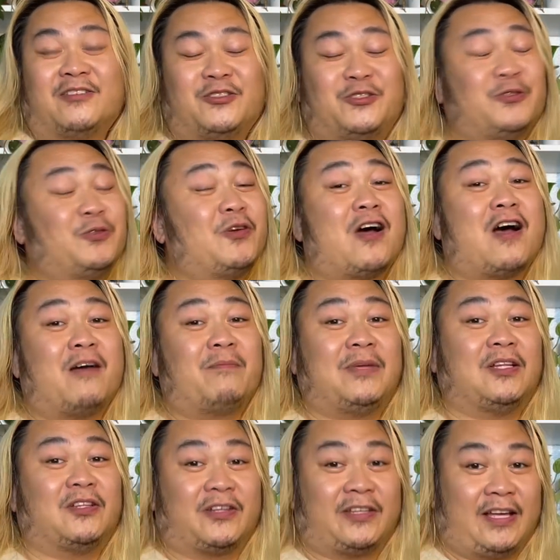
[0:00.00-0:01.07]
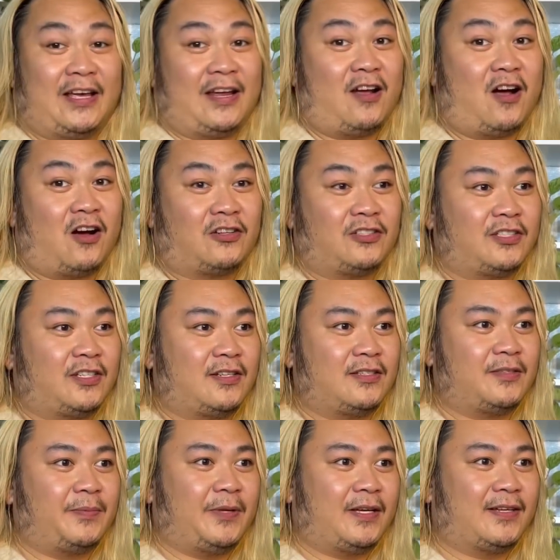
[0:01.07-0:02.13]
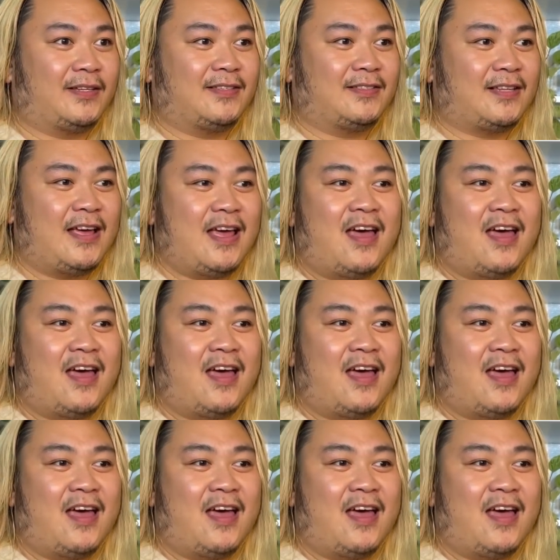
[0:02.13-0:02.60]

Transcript: do not be looking at auctions, because